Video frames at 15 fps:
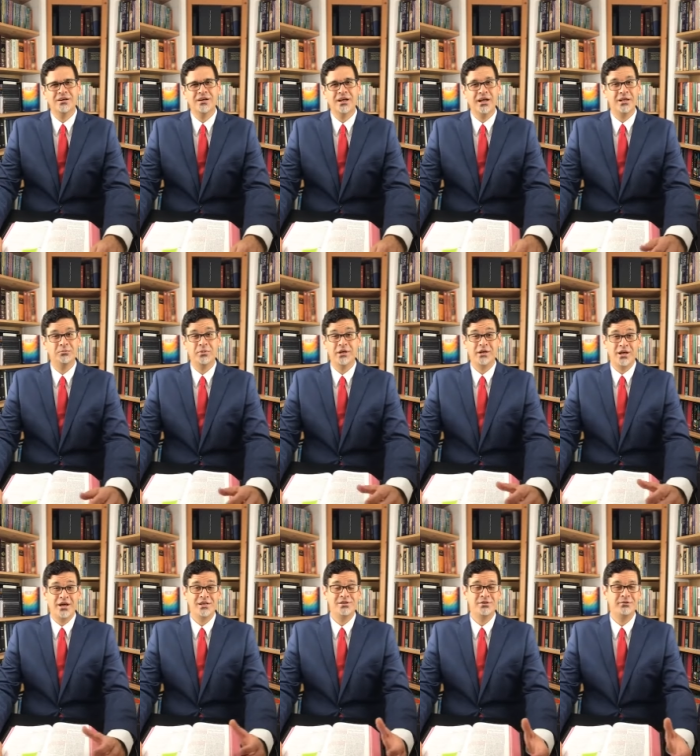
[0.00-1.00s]
And
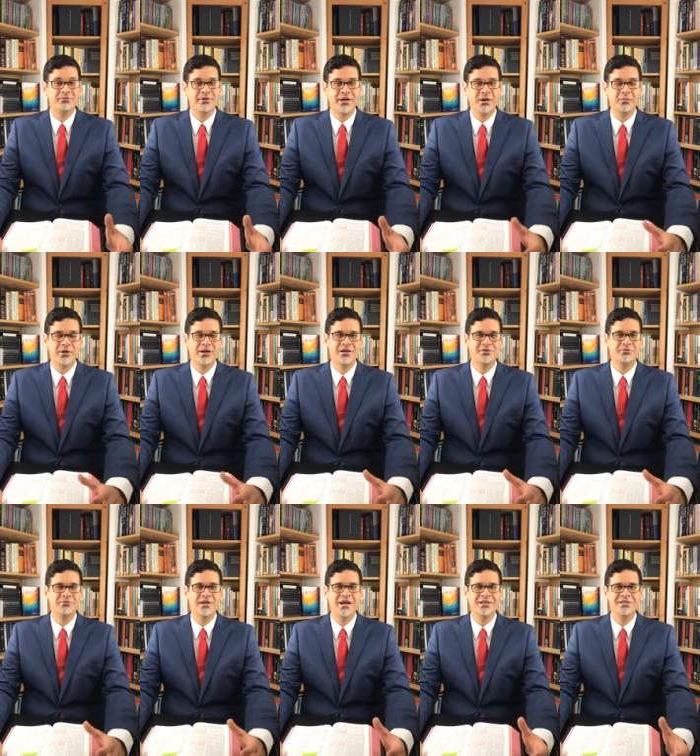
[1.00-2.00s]
because of that, because
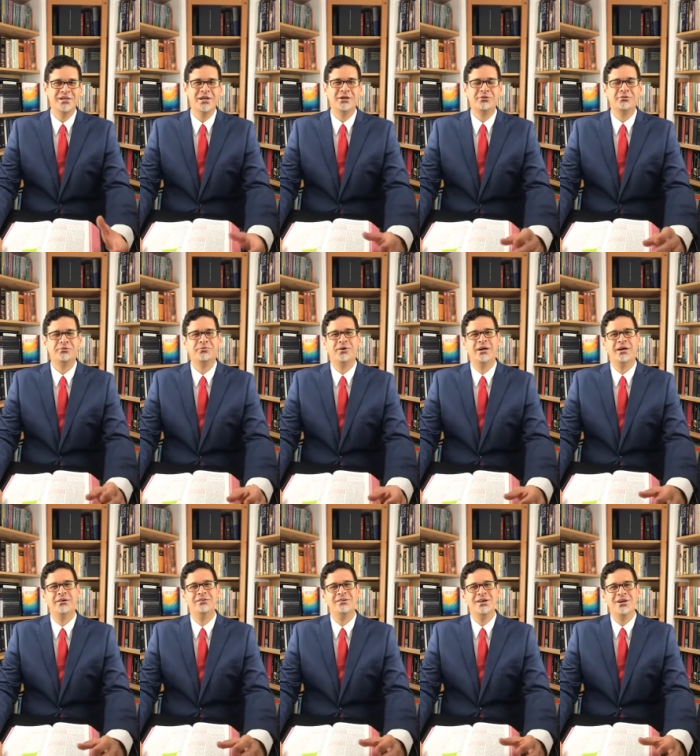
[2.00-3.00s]
of that
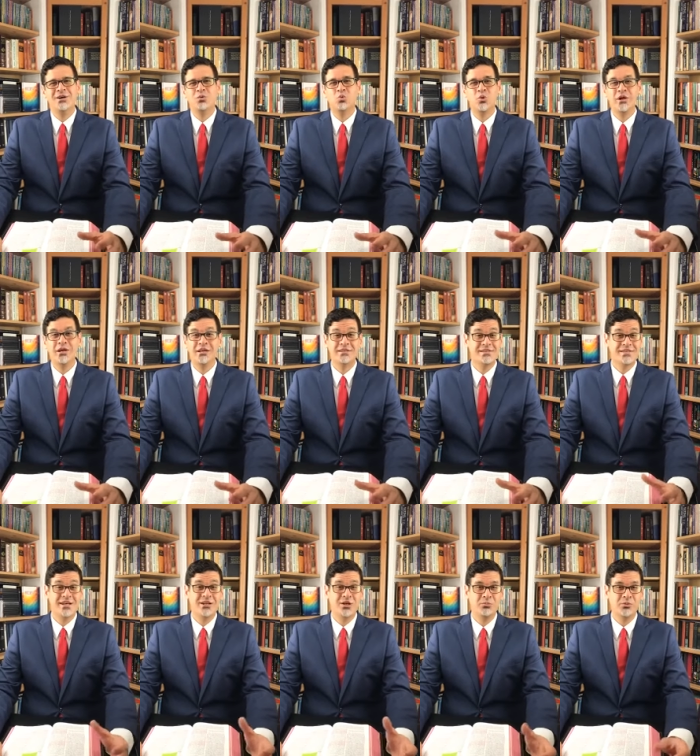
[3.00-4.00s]
sacrifice, we can
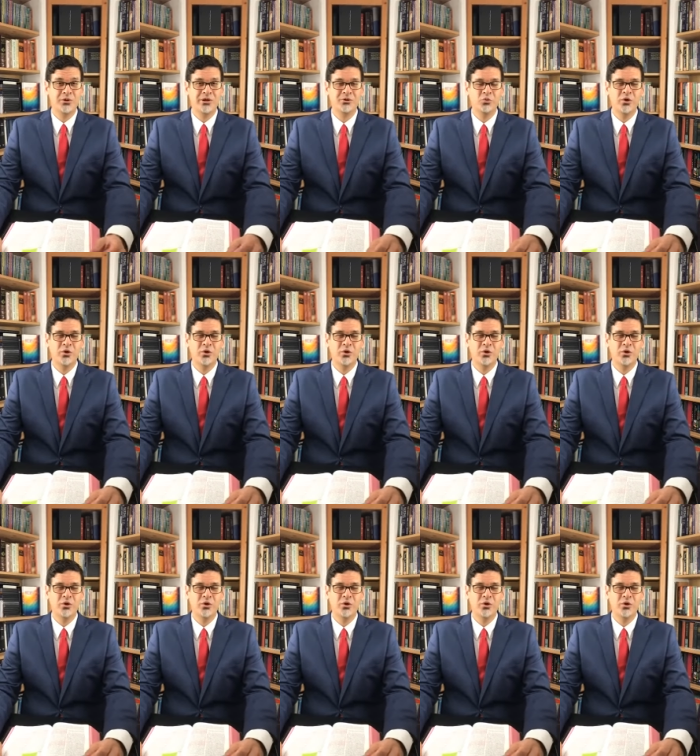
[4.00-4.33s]
celebrate.